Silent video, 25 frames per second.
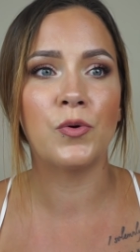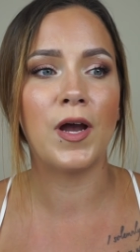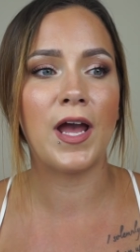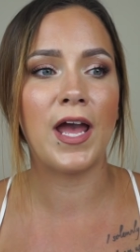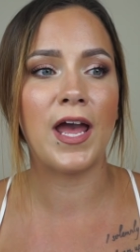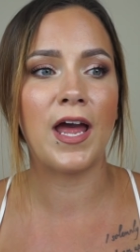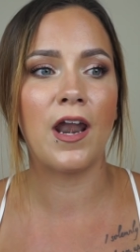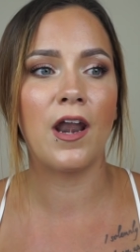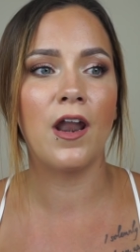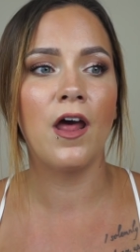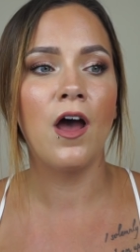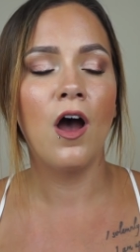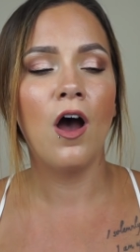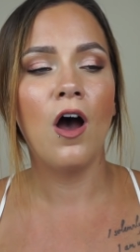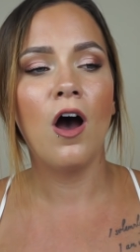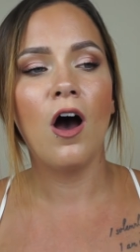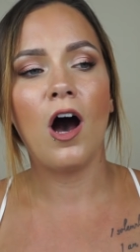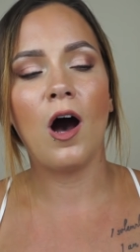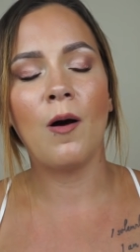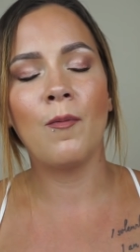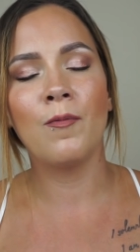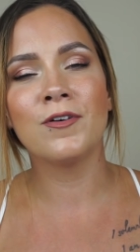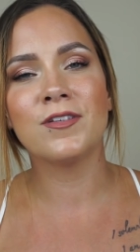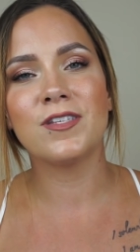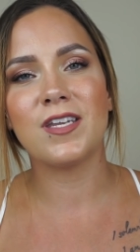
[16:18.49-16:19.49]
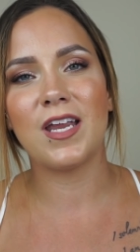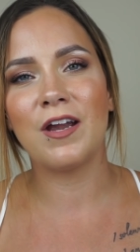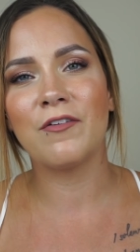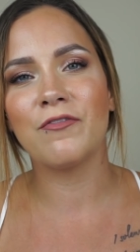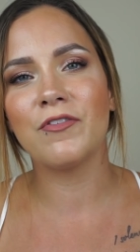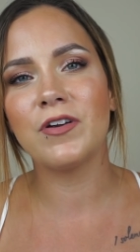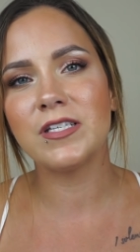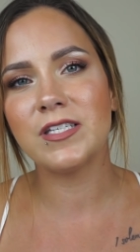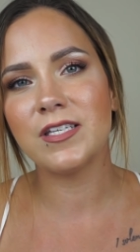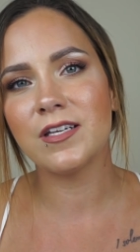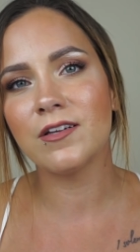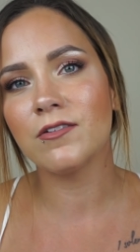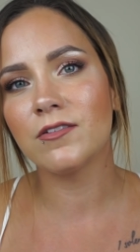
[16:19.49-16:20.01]
and almost
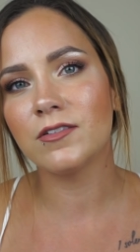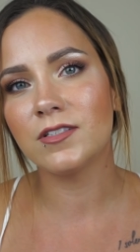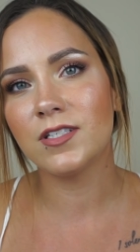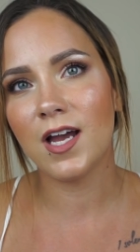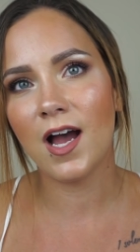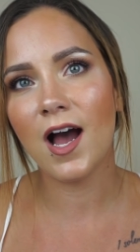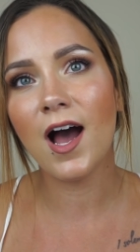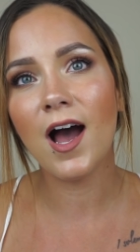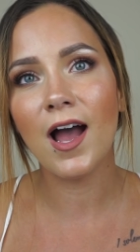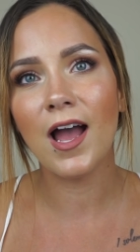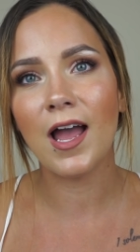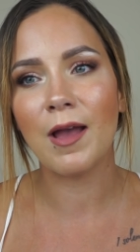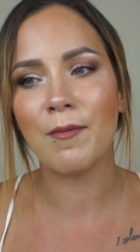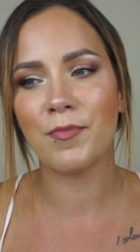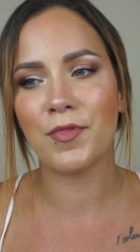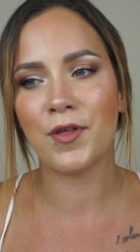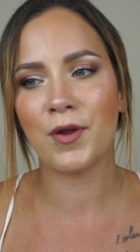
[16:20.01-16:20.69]
every single time